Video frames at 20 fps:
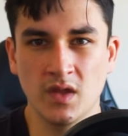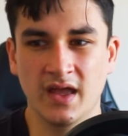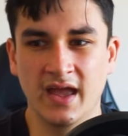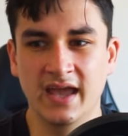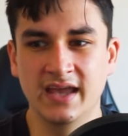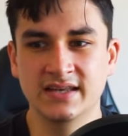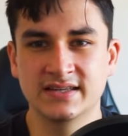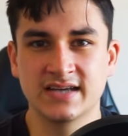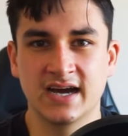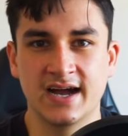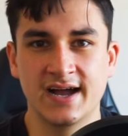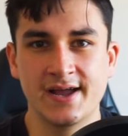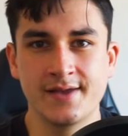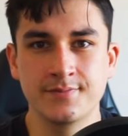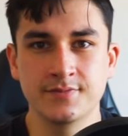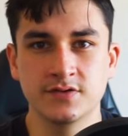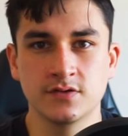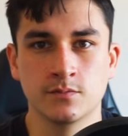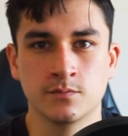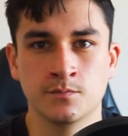8
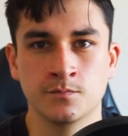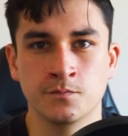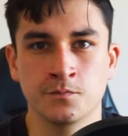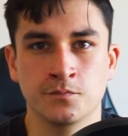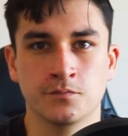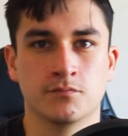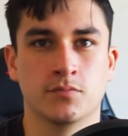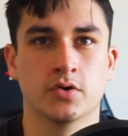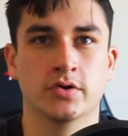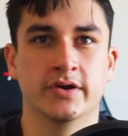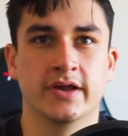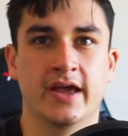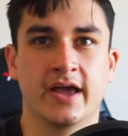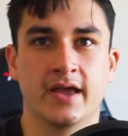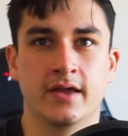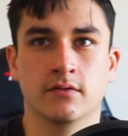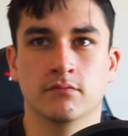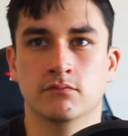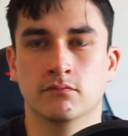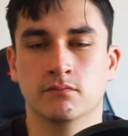times per
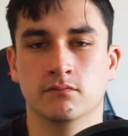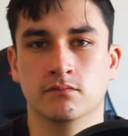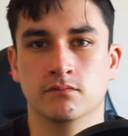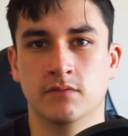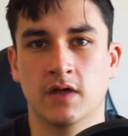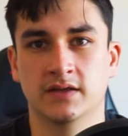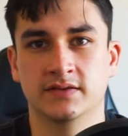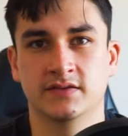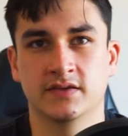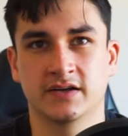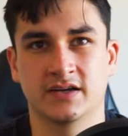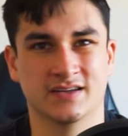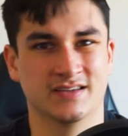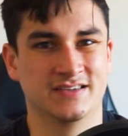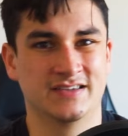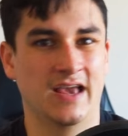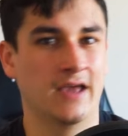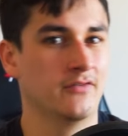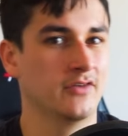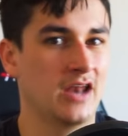day, that's like a
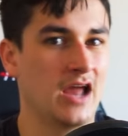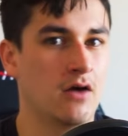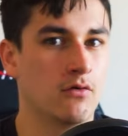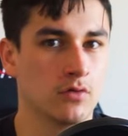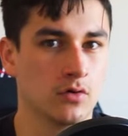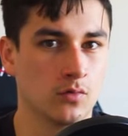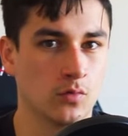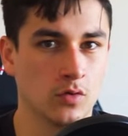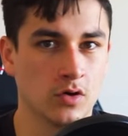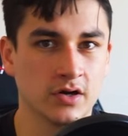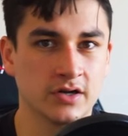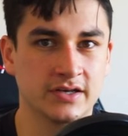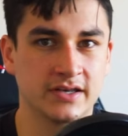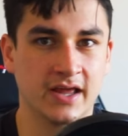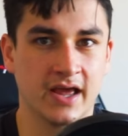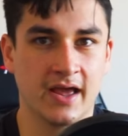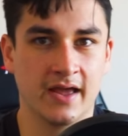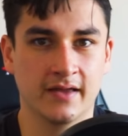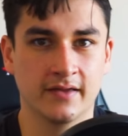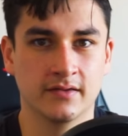7-hour work
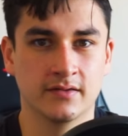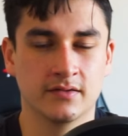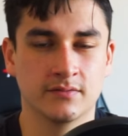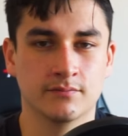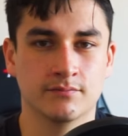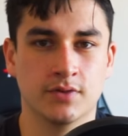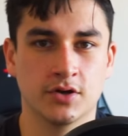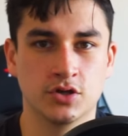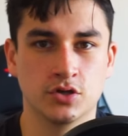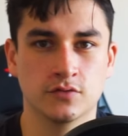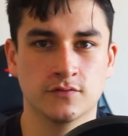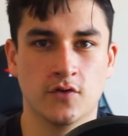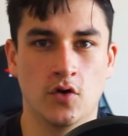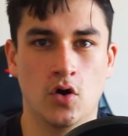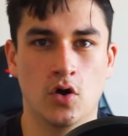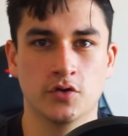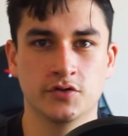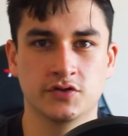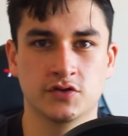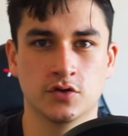day, but you've
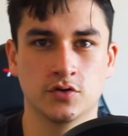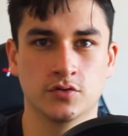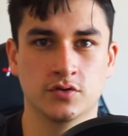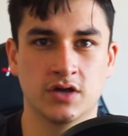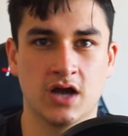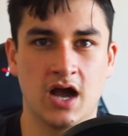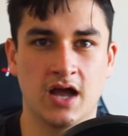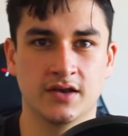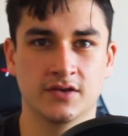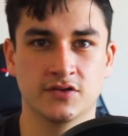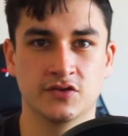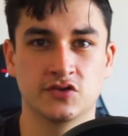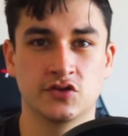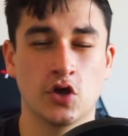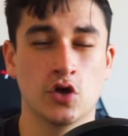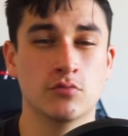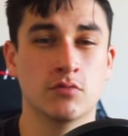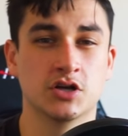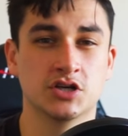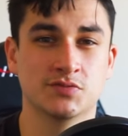also gotten
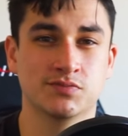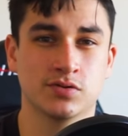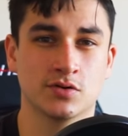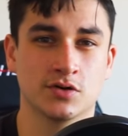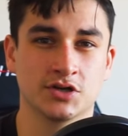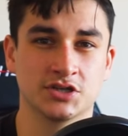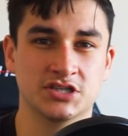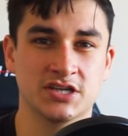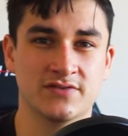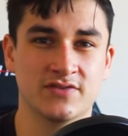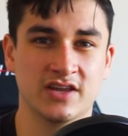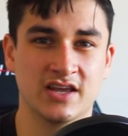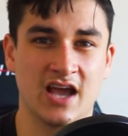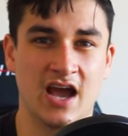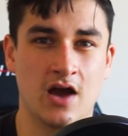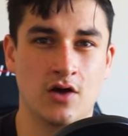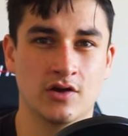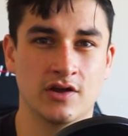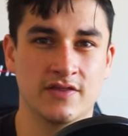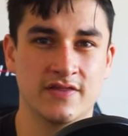so much productivity
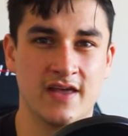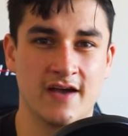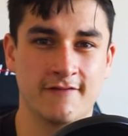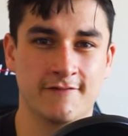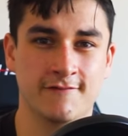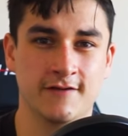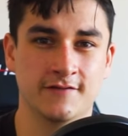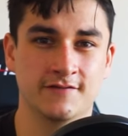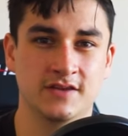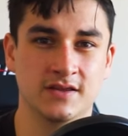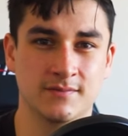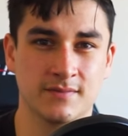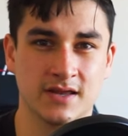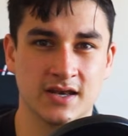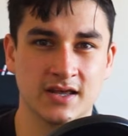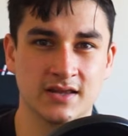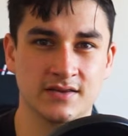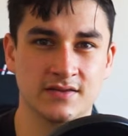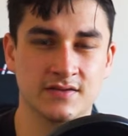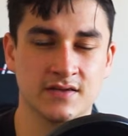out in that 50
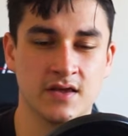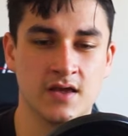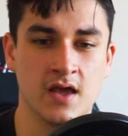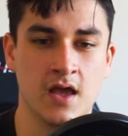minutes